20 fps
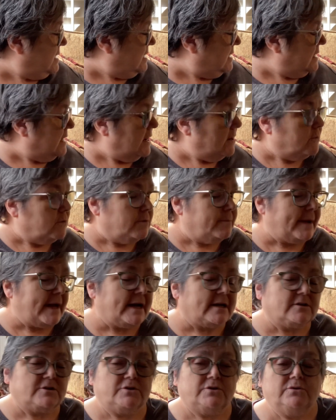now we're
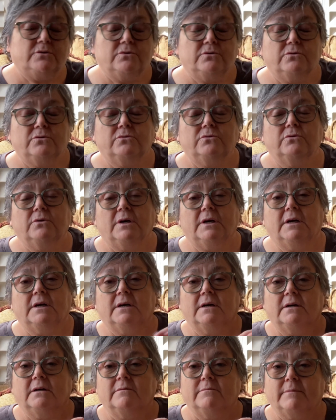back to
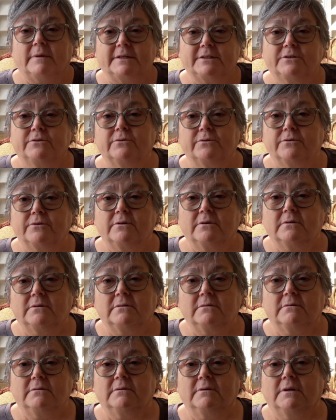uh, my 200
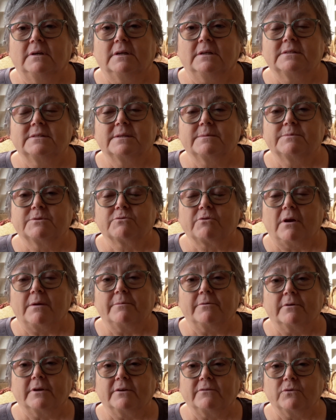
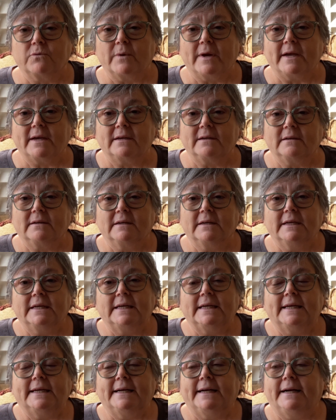subscriber giveaway.
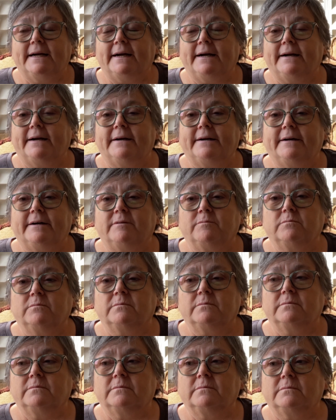
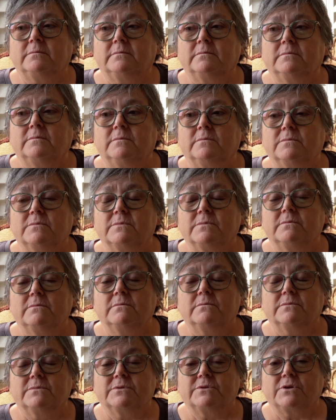Um,
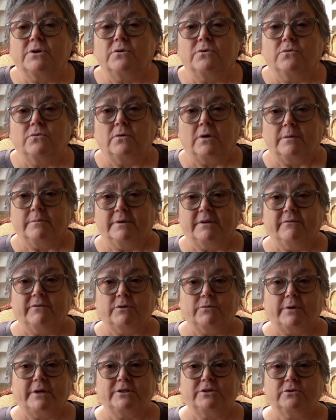so I'm giving
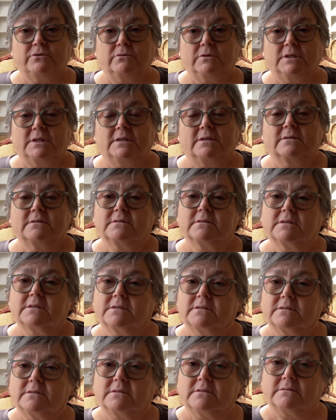away two things
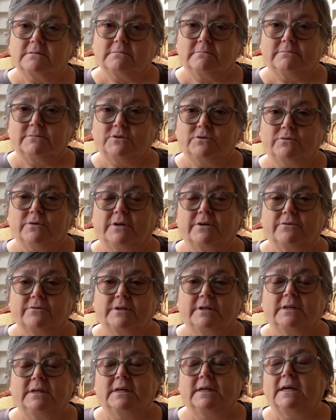because
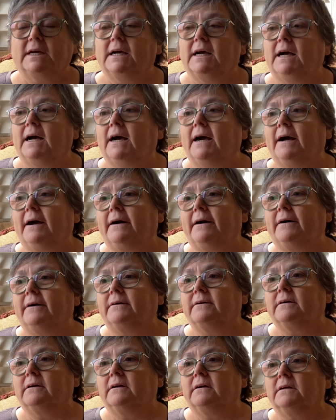200. Uh,
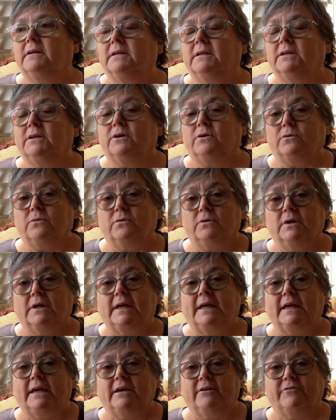no,
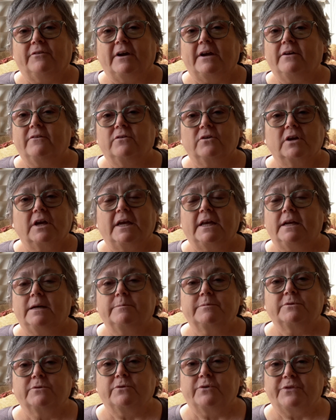if I ever get
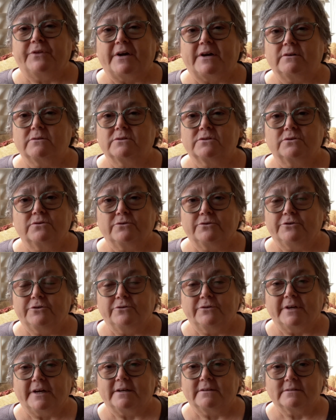up to a thousand or two
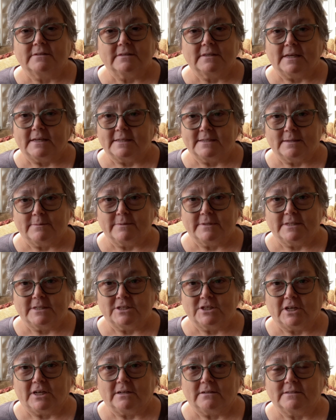thousand, like some of these
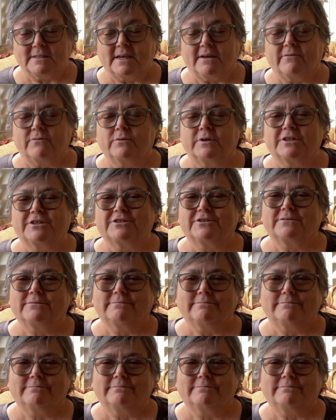channels have, which